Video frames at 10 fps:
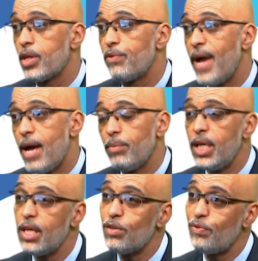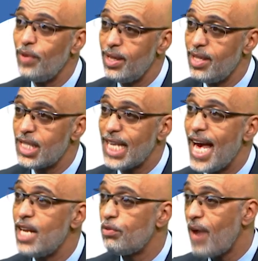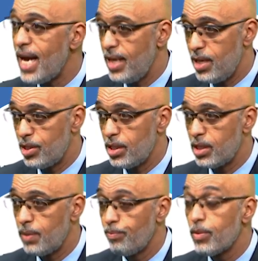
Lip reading: family, fitness, and finances.